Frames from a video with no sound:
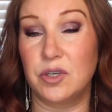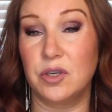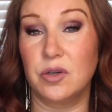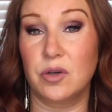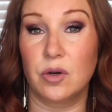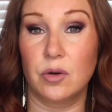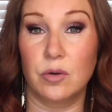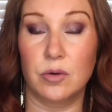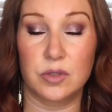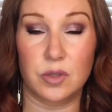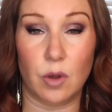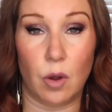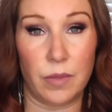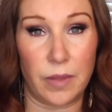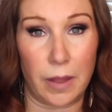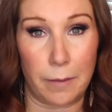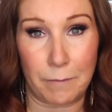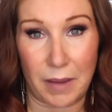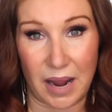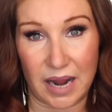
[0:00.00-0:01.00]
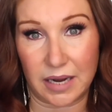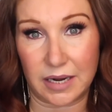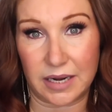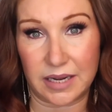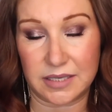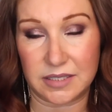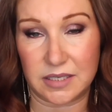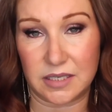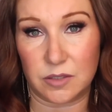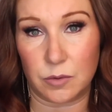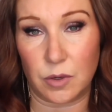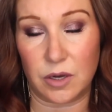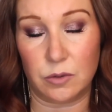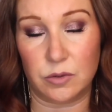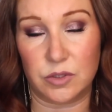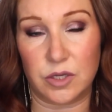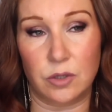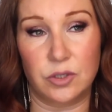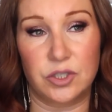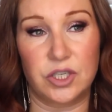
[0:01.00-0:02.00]
have dew claws on their back legs as
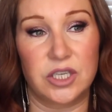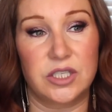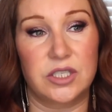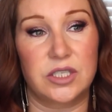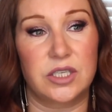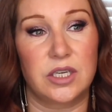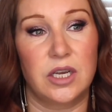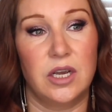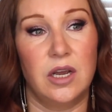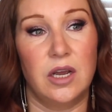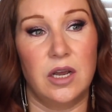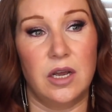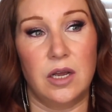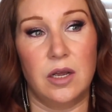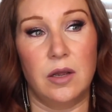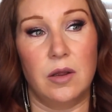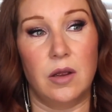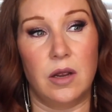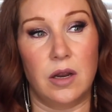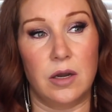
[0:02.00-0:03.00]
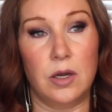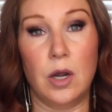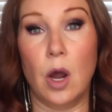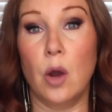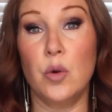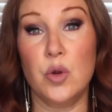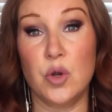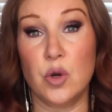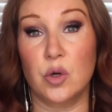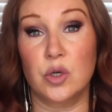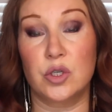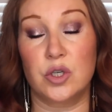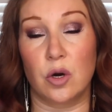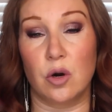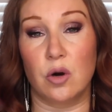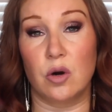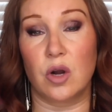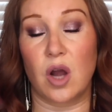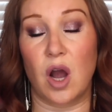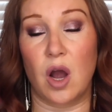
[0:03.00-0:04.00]
well. So just know your
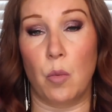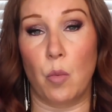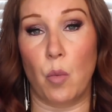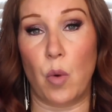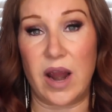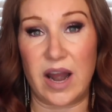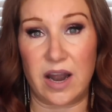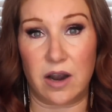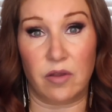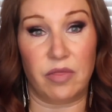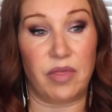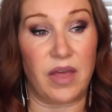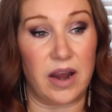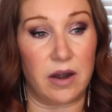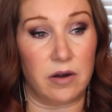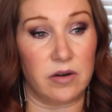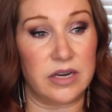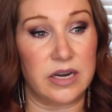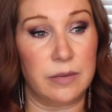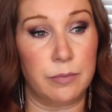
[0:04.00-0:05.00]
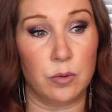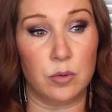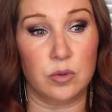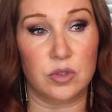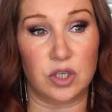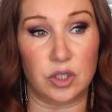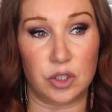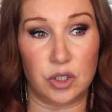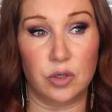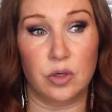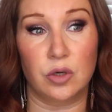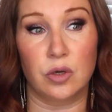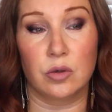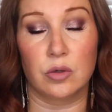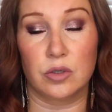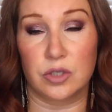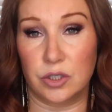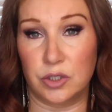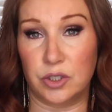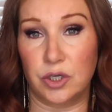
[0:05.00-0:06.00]
dog and where their nipples and dew
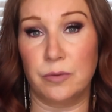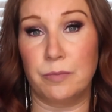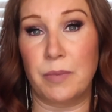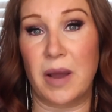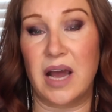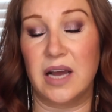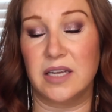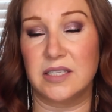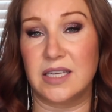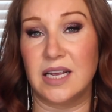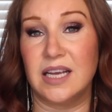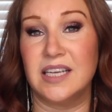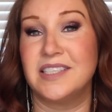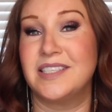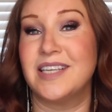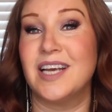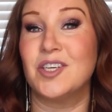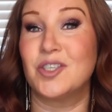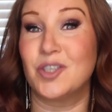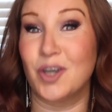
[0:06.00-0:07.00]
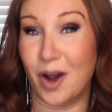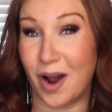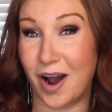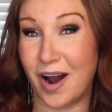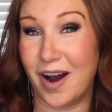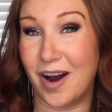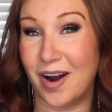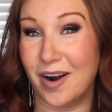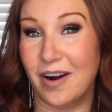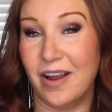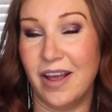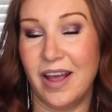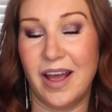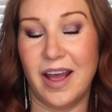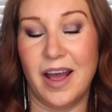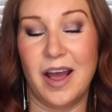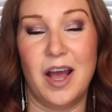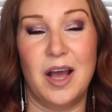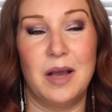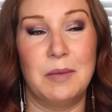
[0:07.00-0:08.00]
claws and dew pads etc are,
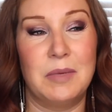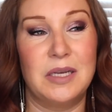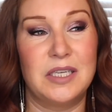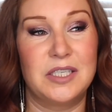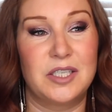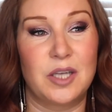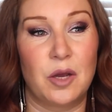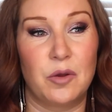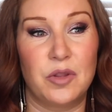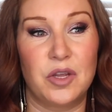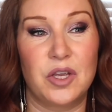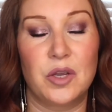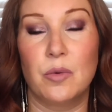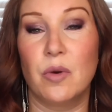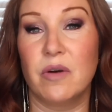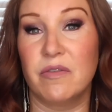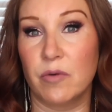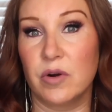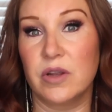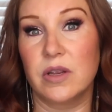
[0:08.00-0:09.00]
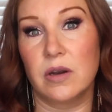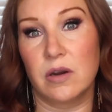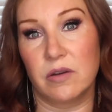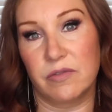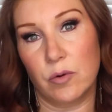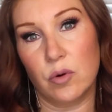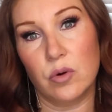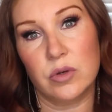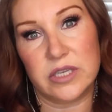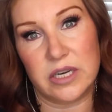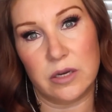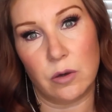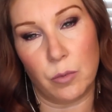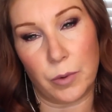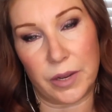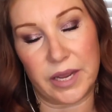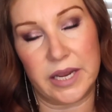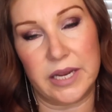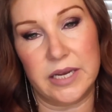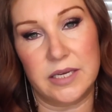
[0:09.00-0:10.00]
so that you avoid, and of course
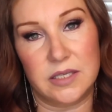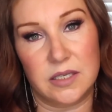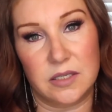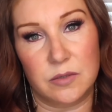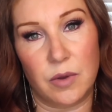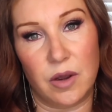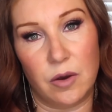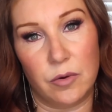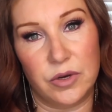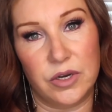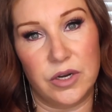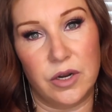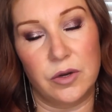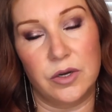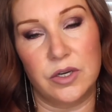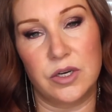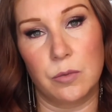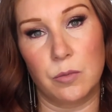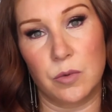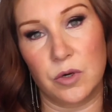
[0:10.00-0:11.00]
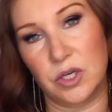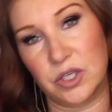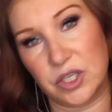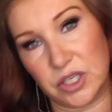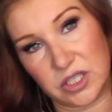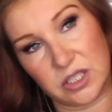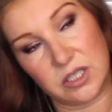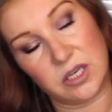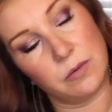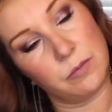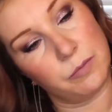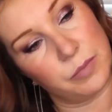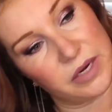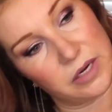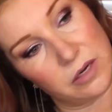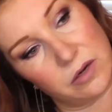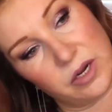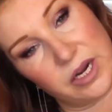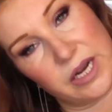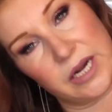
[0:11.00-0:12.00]
little winkies as well. You know, you don't want to just
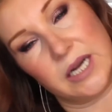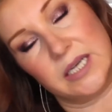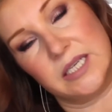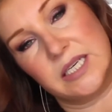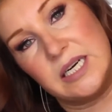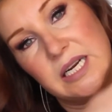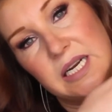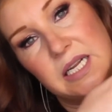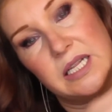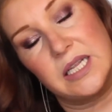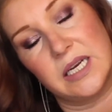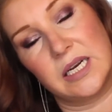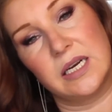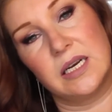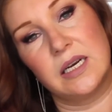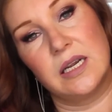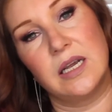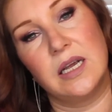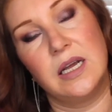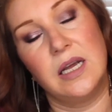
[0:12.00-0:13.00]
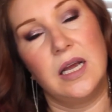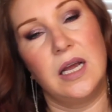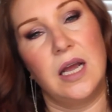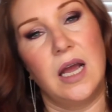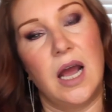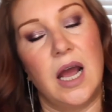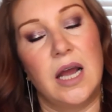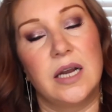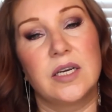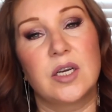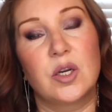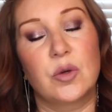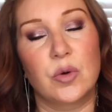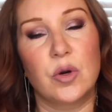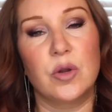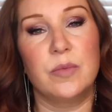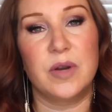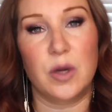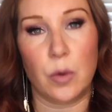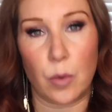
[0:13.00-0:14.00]
be looking underneath and
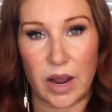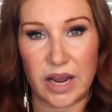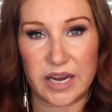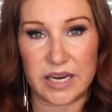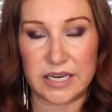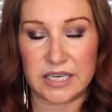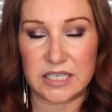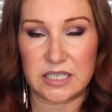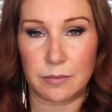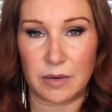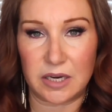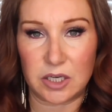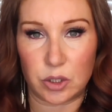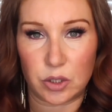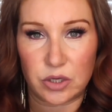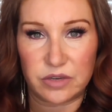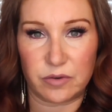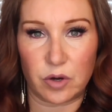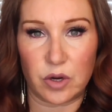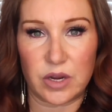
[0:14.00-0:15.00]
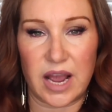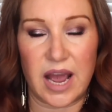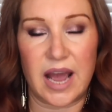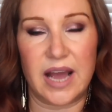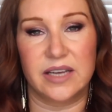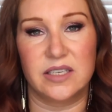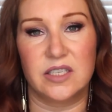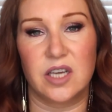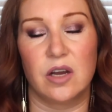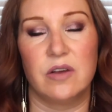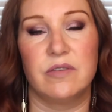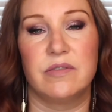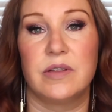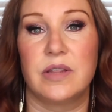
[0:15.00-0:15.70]
grooming away. You need to make sure you've got your hand